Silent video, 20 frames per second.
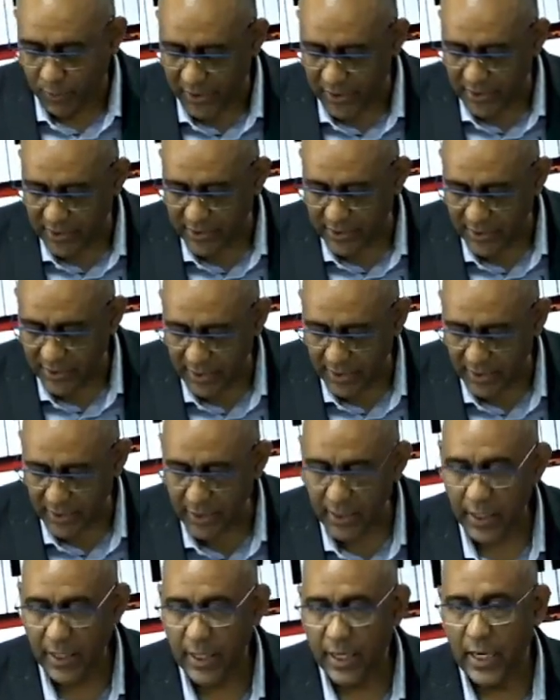C
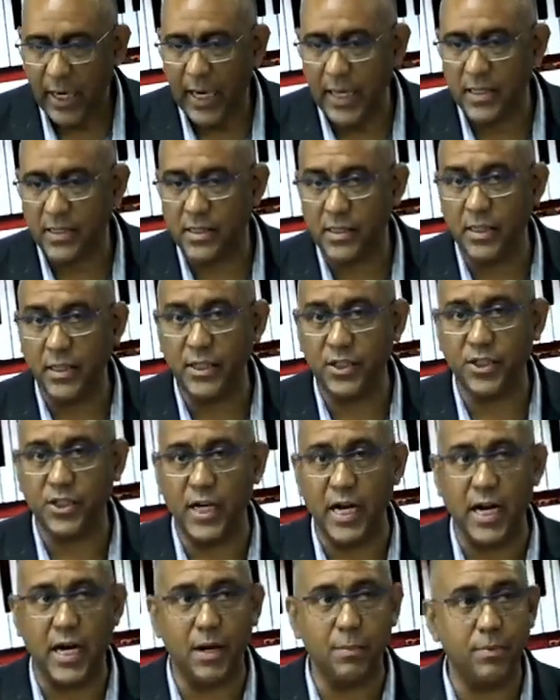and C
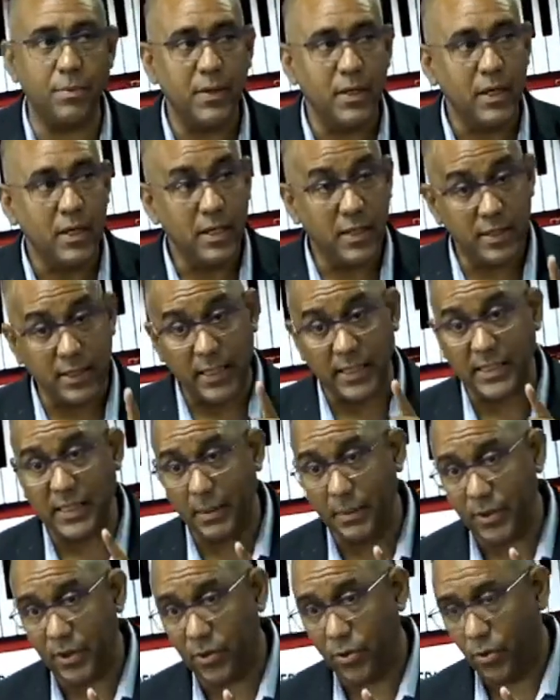sharp is a
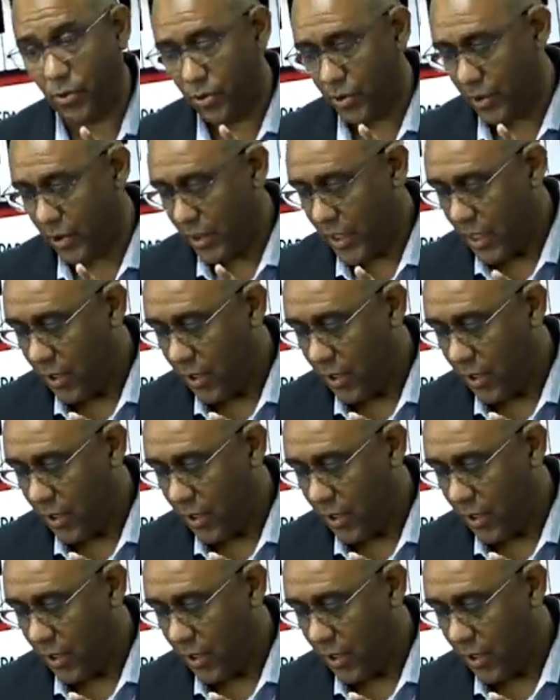semitone.